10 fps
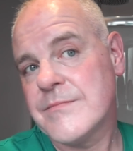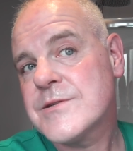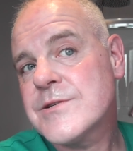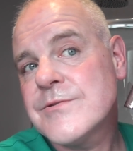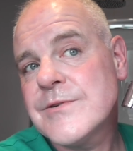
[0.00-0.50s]

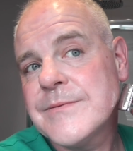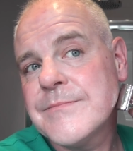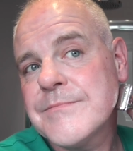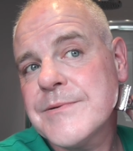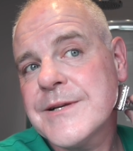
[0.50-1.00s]
still
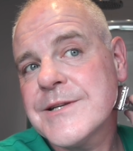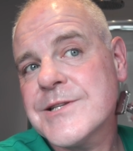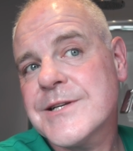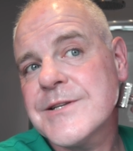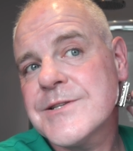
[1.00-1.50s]
um, plenty of
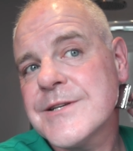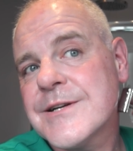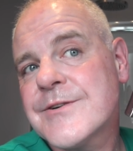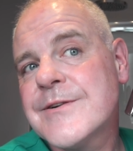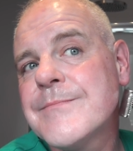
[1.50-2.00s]
slickness in
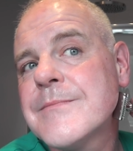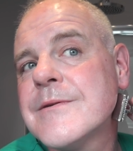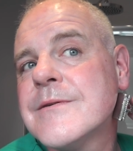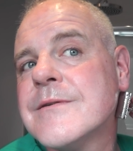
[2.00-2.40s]
that cream.